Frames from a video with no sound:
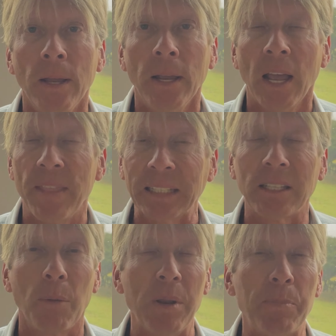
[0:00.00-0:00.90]
And that's
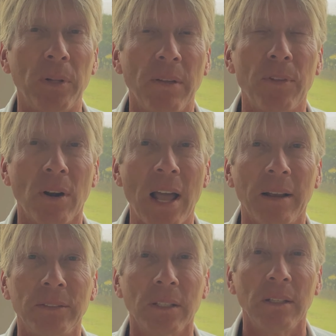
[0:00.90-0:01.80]
how people live their
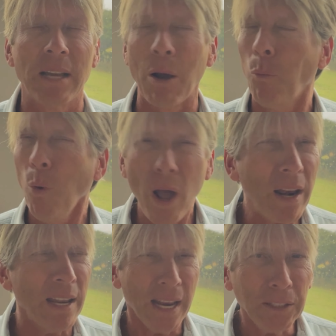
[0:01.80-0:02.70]
lives. Now,
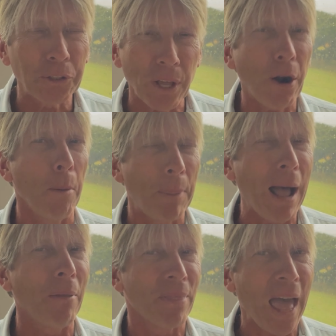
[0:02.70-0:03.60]
what is there
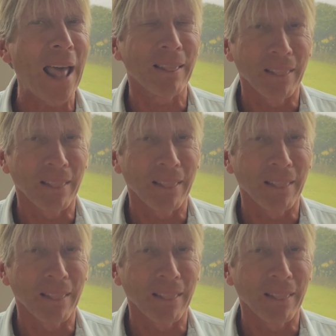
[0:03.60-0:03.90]
about that